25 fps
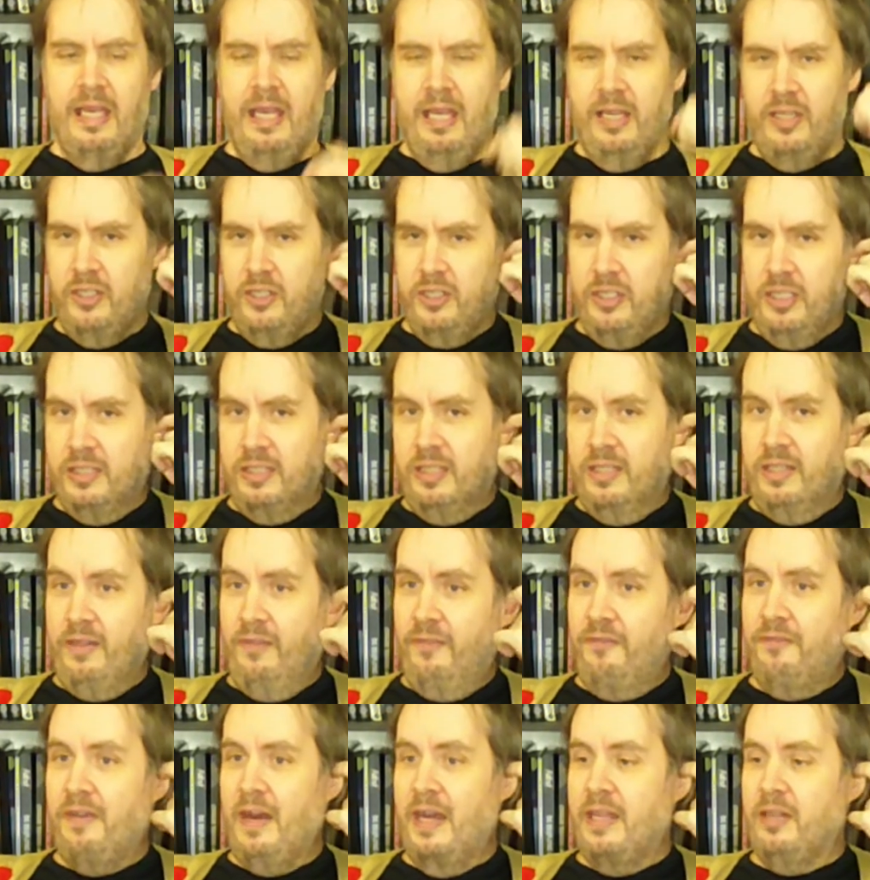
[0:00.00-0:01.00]
It's just the
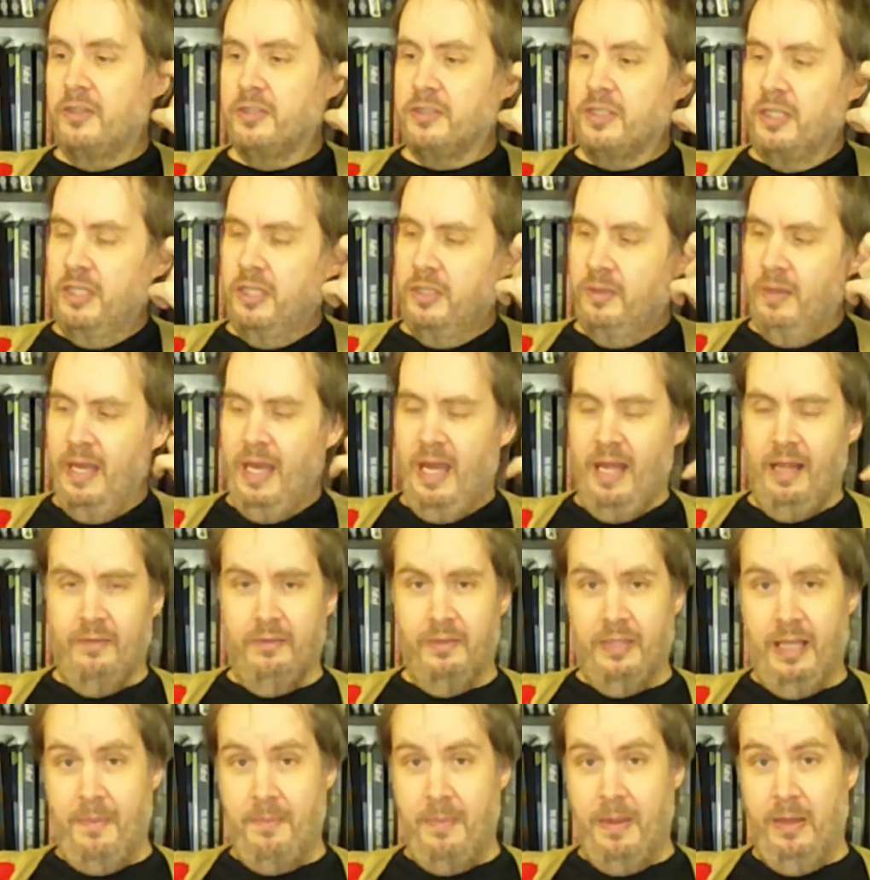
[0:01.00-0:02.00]
fighter's going to do a hell
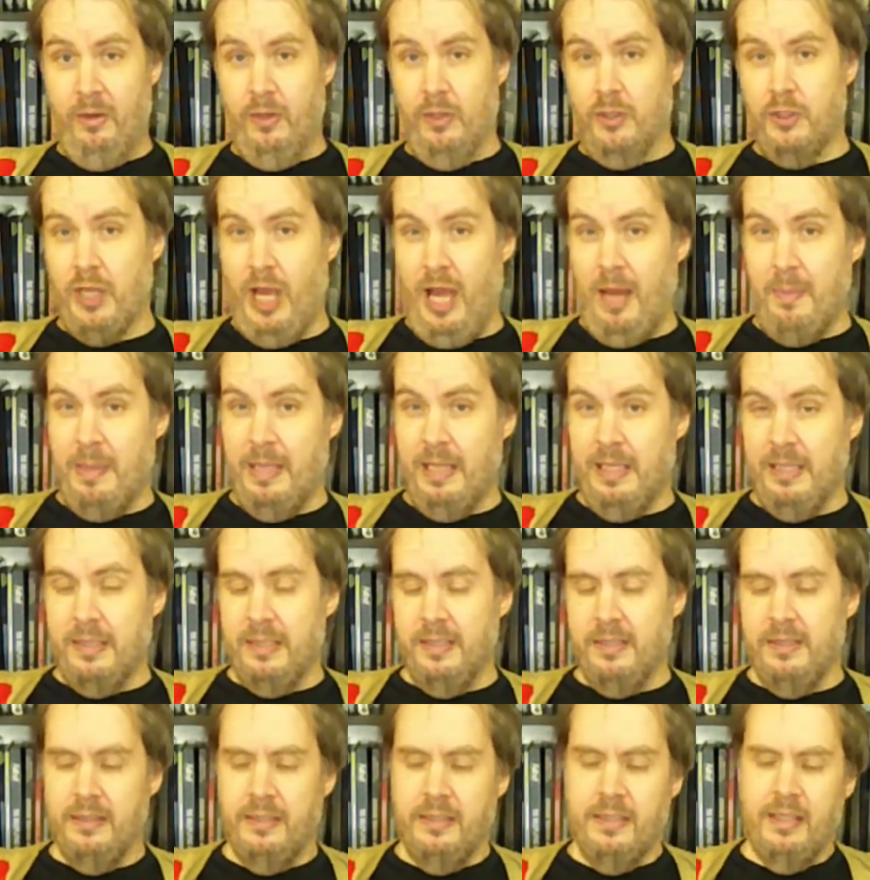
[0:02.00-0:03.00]
of a lot better job at
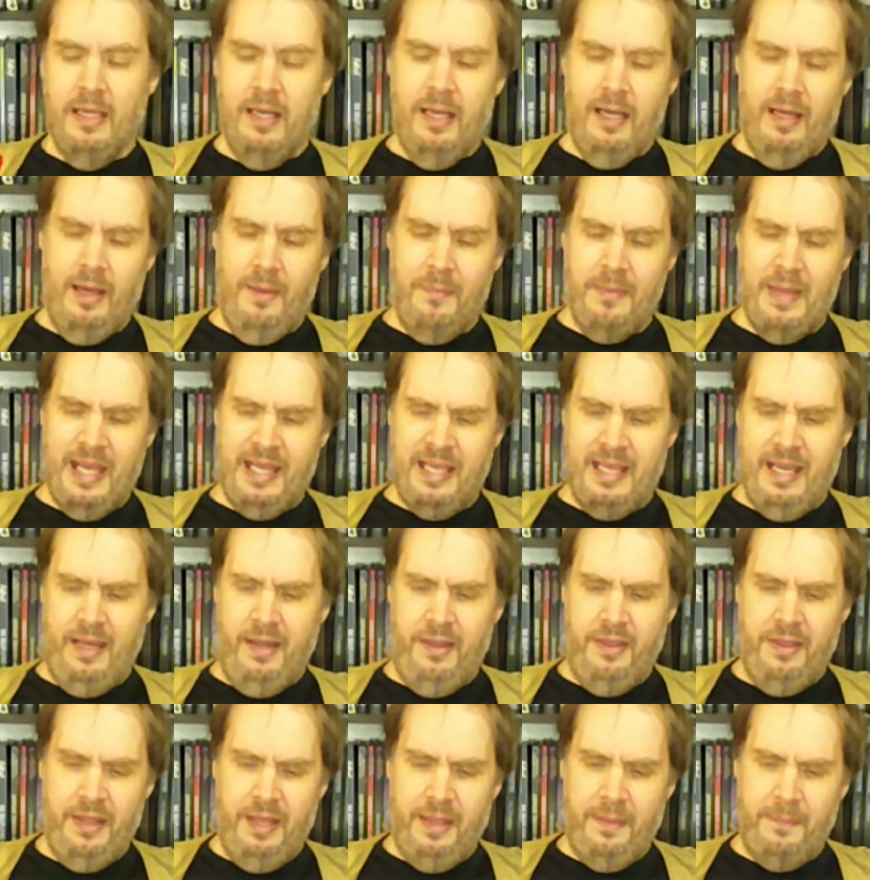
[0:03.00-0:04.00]
it. Um, that
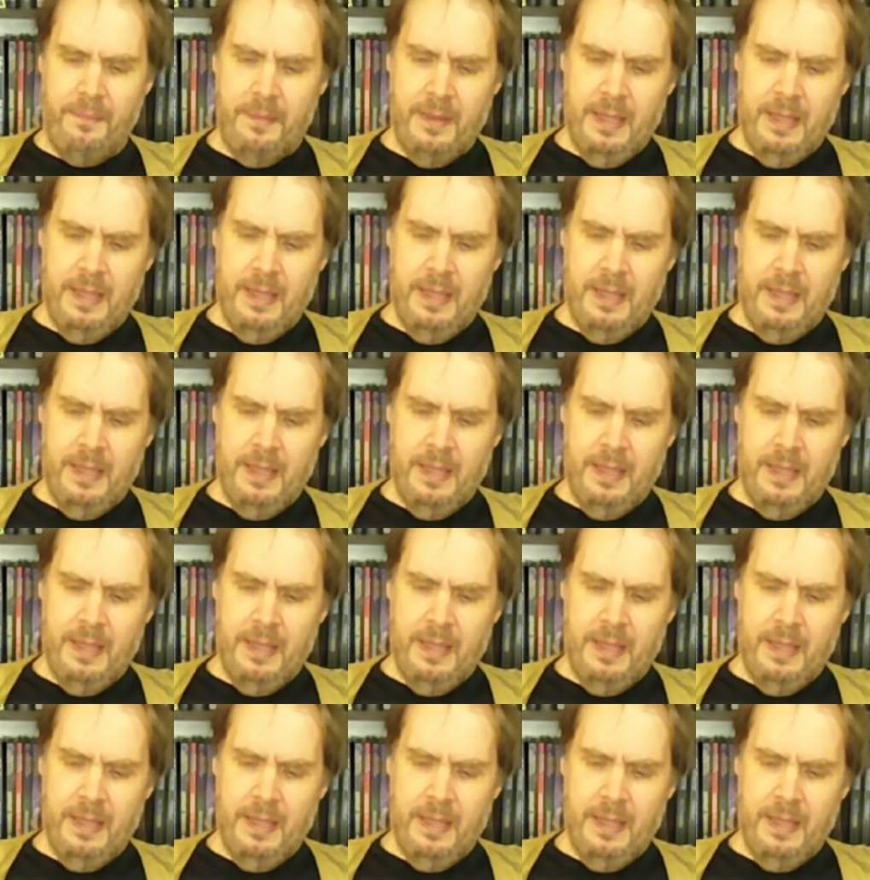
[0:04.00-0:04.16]
kind of thing